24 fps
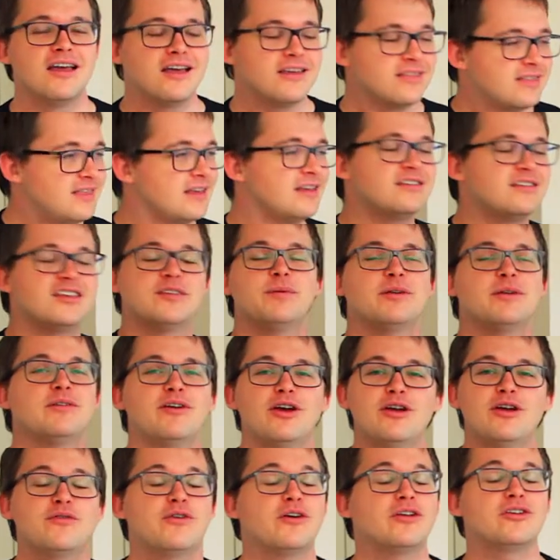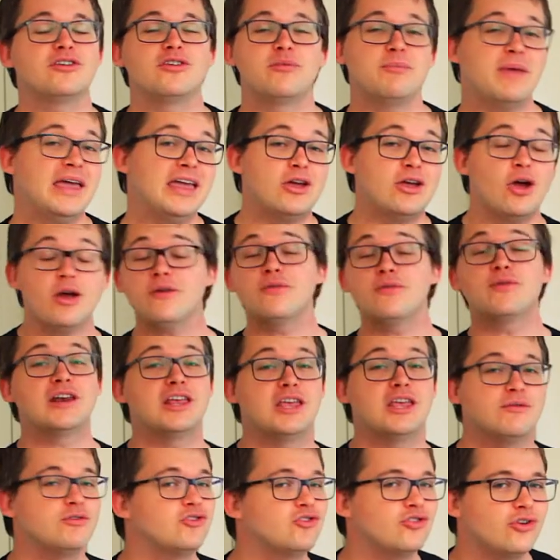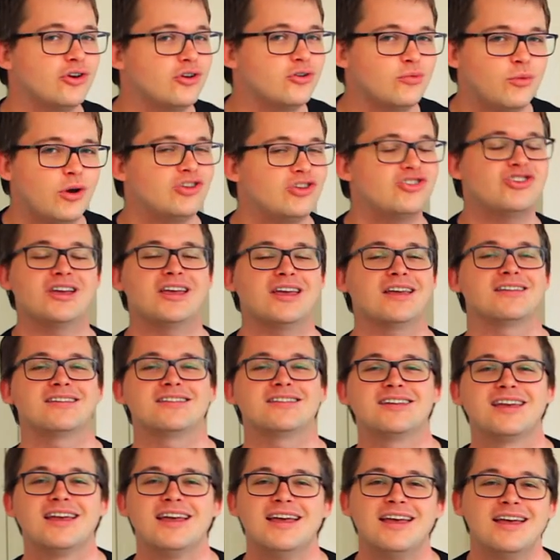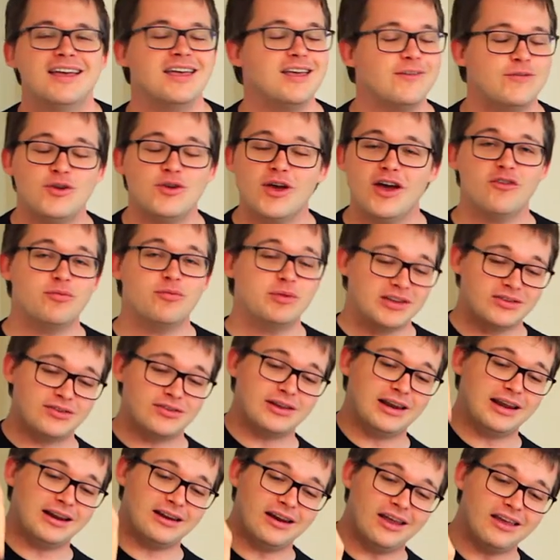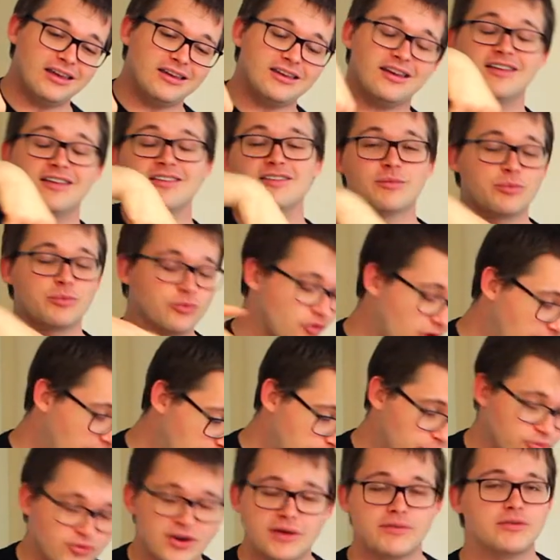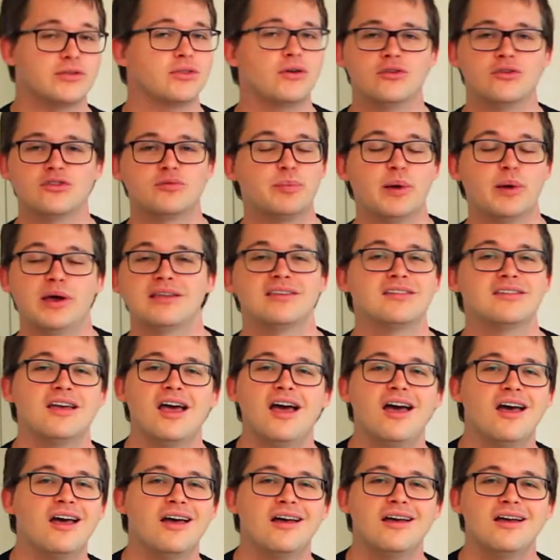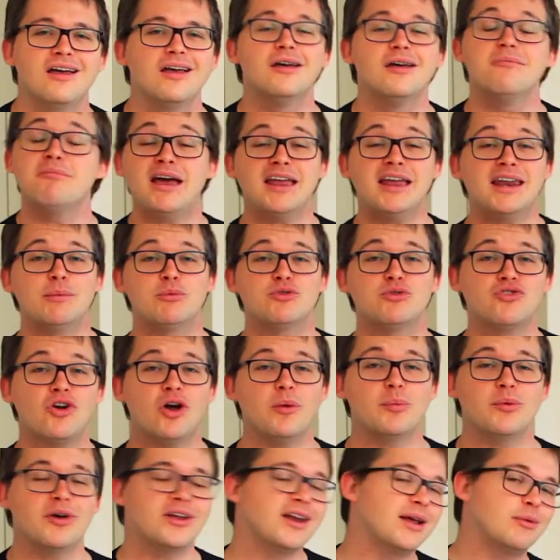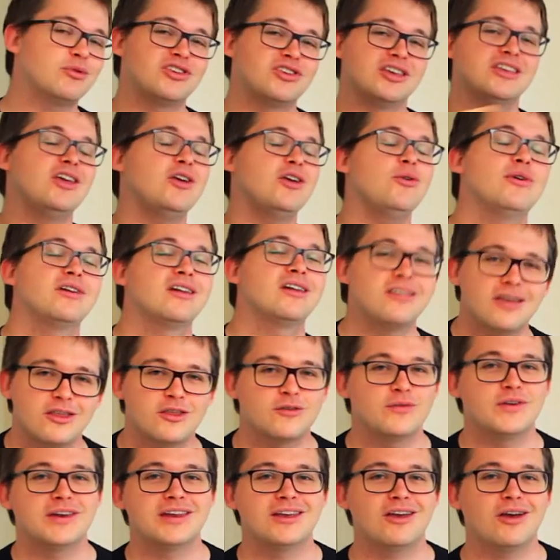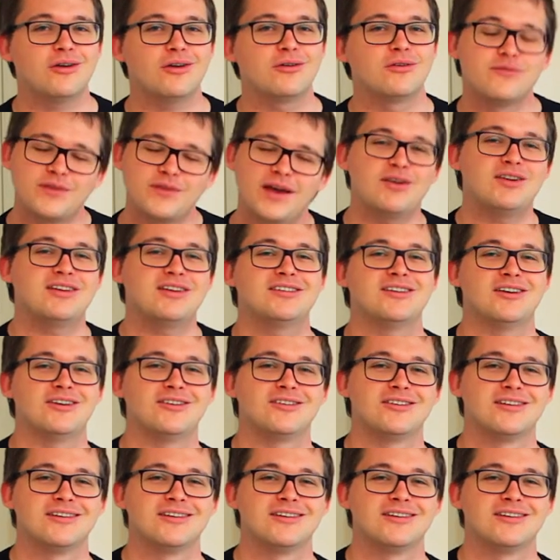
This has been very fun to make. Hopefully you've enjoyed watching it. If you have, please do click like and subscribe wherever those buttons are. My name is Rob and I'll see you in another video very soon.